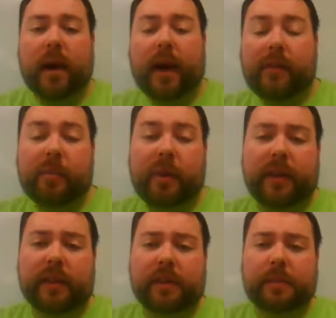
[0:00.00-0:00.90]
Hi
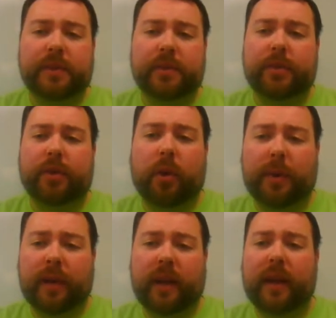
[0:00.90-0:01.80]
everybody, this is Mr.
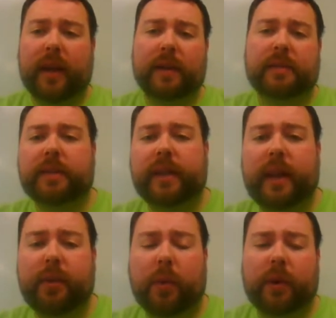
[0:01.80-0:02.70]
Yeoman, and
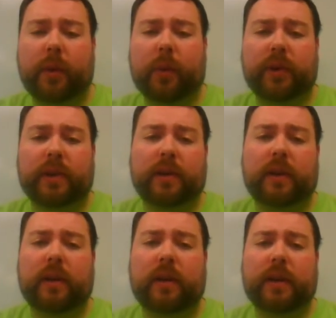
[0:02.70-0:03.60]
today what we're working
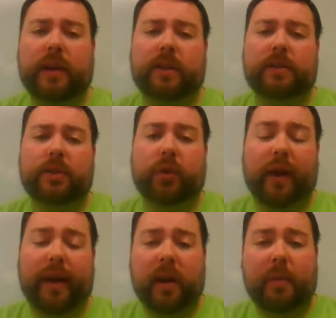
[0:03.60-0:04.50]
on is
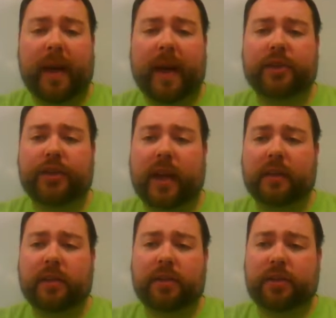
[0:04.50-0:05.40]
your airbag
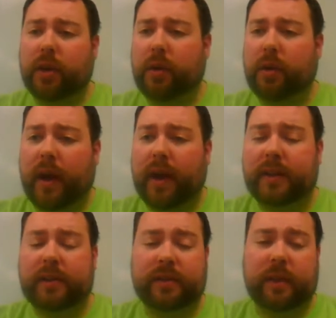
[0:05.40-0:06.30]
challenge.
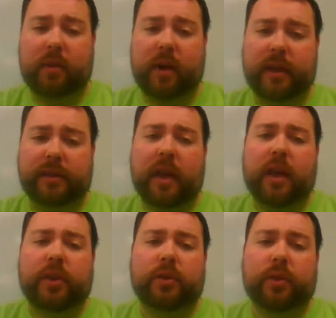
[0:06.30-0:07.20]
To summarize,
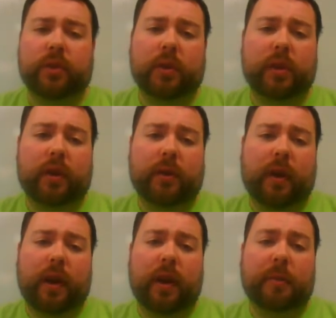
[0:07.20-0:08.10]
your
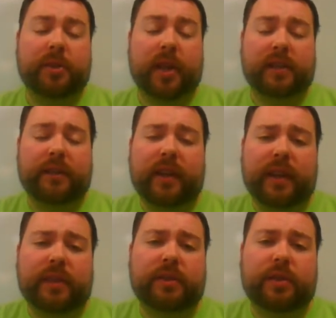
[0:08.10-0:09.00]
objective
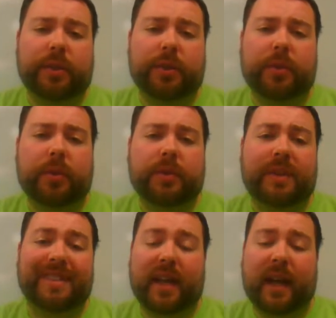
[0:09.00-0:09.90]
is to
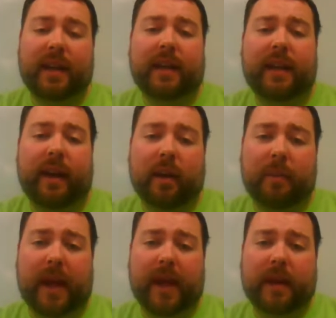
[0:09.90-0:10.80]
design an
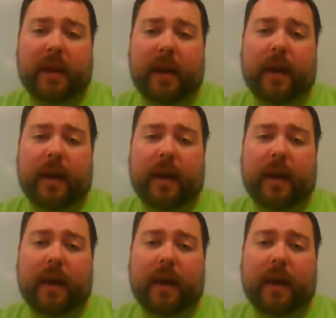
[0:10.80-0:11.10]
airbag